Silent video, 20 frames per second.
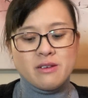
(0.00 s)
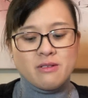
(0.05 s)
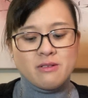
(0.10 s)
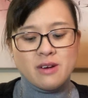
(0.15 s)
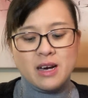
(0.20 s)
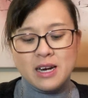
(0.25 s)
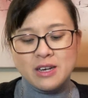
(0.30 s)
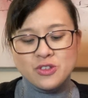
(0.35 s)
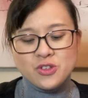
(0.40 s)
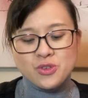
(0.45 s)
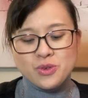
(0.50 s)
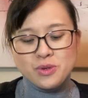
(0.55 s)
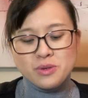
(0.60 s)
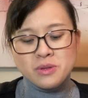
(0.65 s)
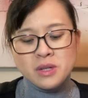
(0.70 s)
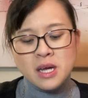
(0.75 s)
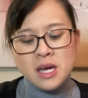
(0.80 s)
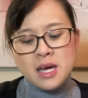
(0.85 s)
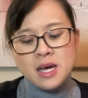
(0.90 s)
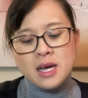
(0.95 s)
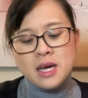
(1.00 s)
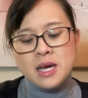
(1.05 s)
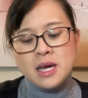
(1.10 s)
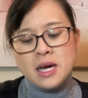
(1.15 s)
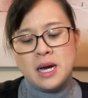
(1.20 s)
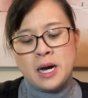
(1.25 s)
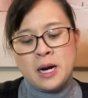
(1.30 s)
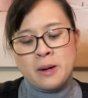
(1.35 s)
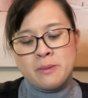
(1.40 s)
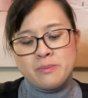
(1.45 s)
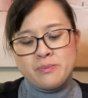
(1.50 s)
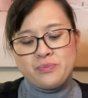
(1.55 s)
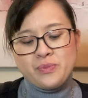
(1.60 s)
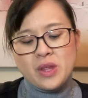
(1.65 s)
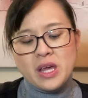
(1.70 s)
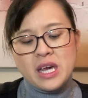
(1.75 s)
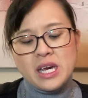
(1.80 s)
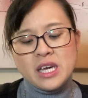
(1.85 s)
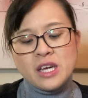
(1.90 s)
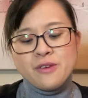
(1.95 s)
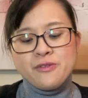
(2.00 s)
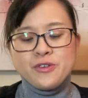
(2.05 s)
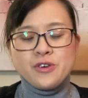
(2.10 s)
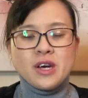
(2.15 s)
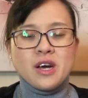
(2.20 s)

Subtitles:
or high school. If you